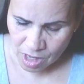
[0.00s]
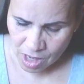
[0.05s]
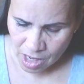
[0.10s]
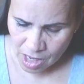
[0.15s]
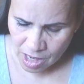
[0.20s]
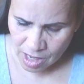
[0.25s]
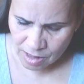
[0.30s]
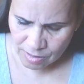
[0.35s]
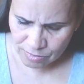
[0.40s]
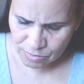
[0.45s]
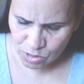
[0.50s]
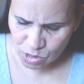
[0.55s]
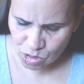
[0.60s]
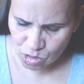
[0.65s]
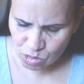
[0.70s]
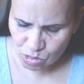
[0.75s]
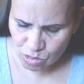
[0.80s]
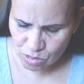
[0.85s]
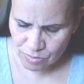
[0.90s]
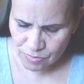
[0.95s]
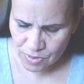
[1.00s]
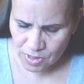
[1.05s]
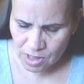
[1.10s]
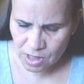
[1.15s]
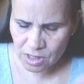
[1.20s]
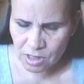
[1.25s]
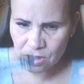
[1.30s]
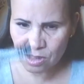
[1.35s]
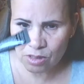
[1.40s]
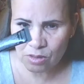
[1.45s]
I have two of
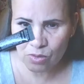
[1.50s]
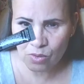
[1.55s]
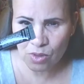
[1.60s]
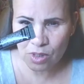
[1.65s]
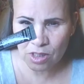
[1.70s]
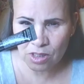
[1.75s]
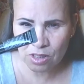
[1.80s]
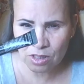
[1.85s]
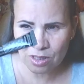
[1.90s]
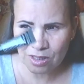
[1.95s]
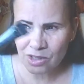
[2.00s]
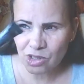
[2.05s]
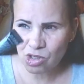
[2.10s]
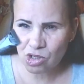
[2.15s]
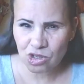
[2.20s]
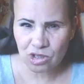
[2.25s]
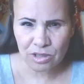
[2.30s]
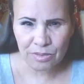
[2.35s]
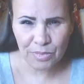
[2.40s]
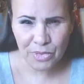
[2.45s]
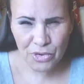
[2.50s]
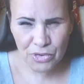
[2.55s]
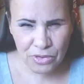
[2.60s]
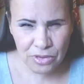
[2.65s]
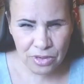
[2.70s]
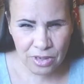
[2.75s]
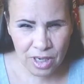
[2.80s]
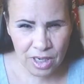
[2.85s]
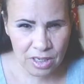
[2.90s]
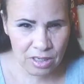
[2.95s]
these. One is a
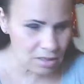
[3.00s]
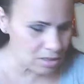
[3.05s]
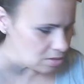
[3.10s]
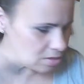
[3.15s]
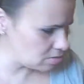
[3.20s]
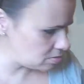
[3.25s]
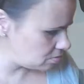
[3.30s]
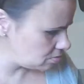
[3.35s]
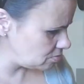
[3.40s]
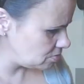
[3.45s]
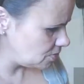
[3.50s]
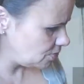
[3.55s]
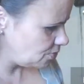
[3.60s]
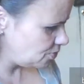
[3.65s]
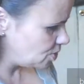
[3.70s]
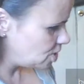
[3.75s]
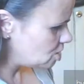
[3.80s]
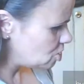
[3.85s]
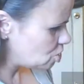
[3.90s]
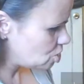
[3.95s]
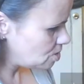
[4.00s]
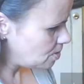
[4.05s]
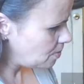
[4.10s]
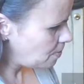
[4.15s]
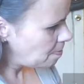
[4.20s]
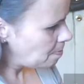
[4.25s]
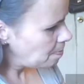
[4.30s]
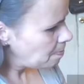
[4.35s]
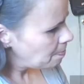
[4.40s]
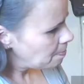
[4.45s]
shimmer like finish,
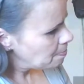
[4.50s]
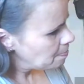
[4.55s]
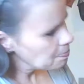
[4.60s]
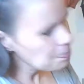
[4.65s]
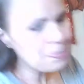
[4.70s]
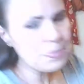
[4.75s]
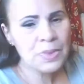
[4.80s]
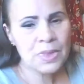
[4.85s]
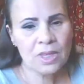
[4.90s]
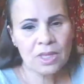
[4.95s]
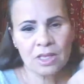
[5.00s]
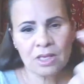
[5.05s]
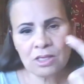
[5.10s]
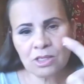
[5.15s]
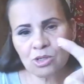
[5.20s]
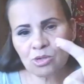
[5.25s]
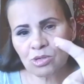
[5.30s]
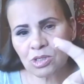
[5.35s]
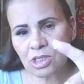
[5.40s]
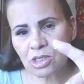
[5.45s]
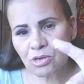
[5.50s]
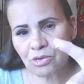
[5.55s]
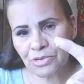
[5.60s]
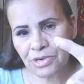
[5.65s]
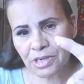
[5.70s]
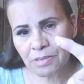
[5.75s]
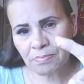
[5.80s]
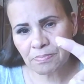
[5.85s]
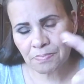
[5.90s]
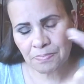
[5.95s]
and this one's a
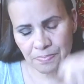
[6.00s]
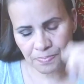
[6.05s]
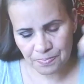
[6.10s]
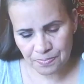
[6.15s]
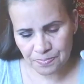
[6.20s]
cream,